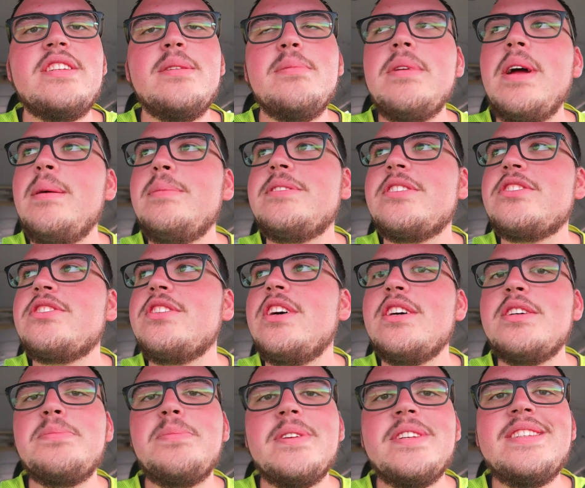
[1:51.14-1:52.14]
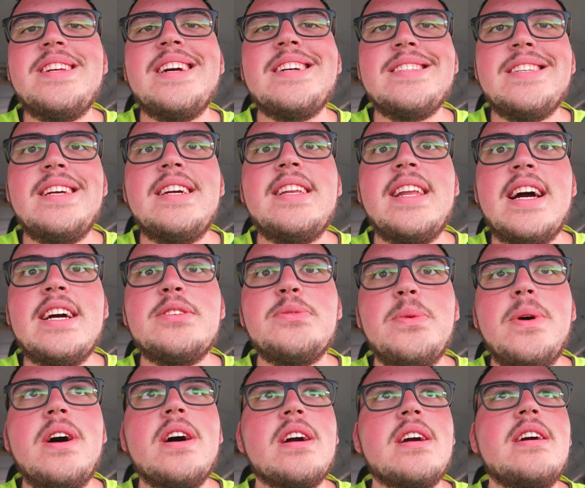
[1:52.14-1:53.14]
Sometimes it sucks, but it's actually a nice
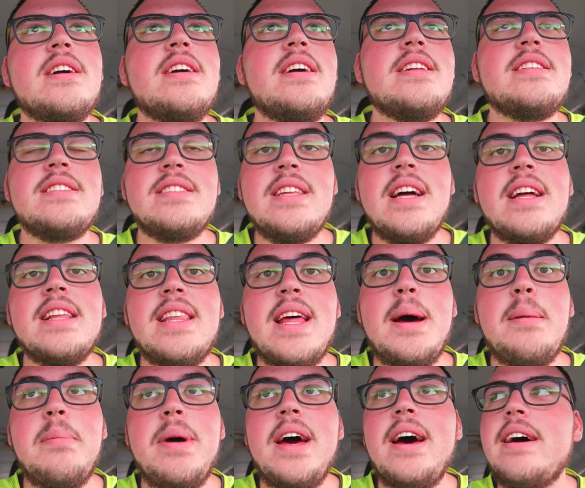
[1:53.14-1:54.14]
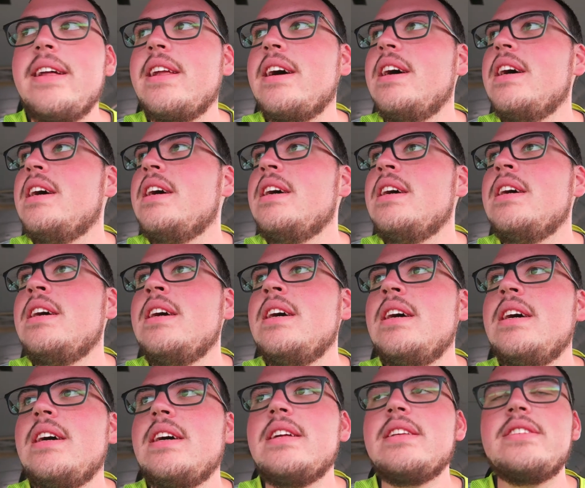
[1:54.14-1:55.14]
walk. It's not that bad.
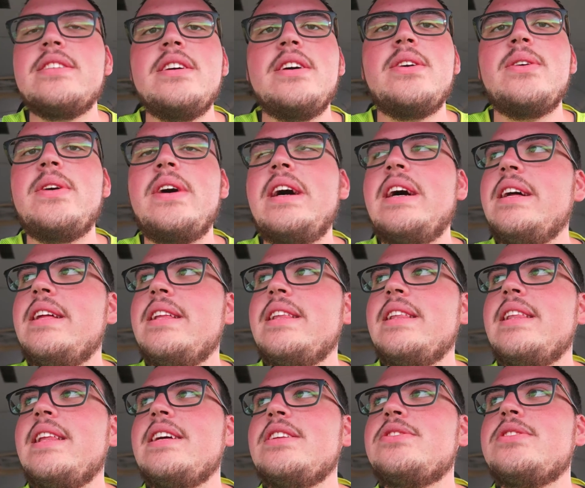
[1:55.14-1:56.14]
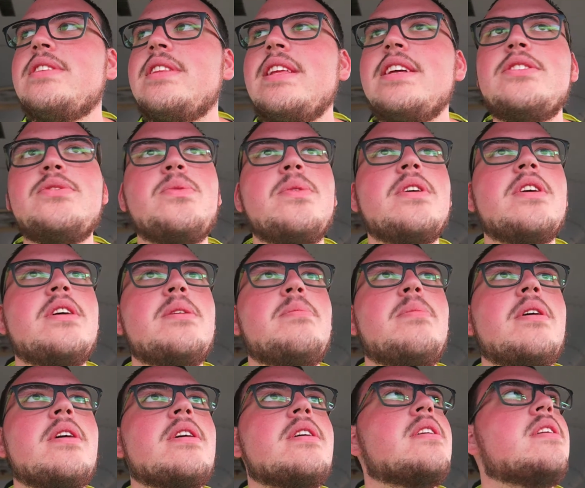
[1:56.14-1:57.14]
So that's one good
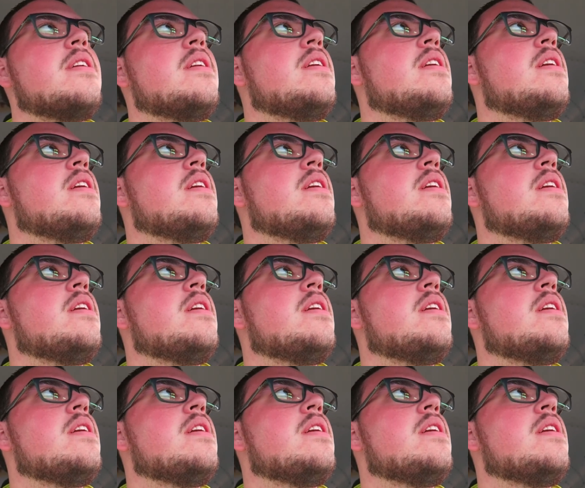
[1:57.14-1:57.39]
part.